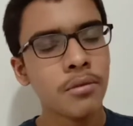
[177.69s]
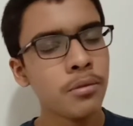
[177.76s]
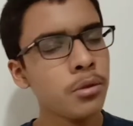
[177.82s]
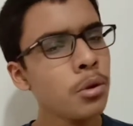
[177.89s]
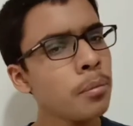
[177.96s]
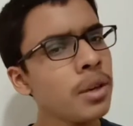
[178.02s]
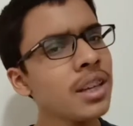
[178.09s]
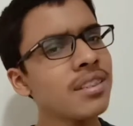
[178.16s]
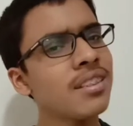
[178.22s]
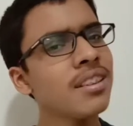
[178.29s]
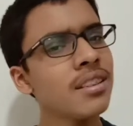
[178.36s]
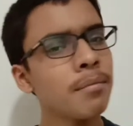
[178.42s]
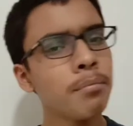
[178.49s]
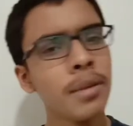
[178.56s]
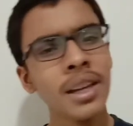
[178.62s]
to make
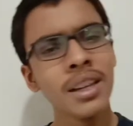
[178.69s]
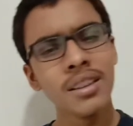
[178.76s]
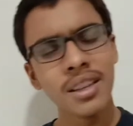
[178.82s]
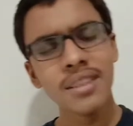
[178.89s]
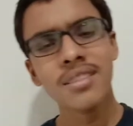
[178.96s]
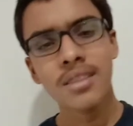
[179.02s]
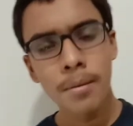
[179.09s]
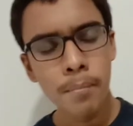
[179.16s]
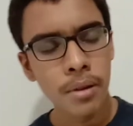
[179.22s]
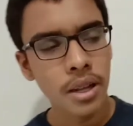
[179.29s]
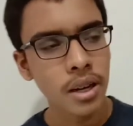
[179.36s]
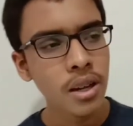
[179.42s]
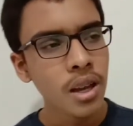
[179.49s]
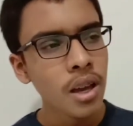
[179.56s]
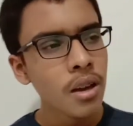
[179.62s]
things simpler,
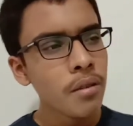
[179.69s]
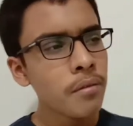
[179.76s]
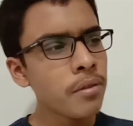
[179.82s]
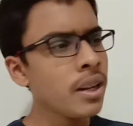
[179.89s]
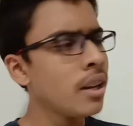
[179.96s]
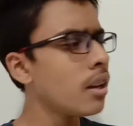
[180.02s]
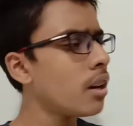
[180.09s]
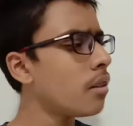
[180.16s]
we'll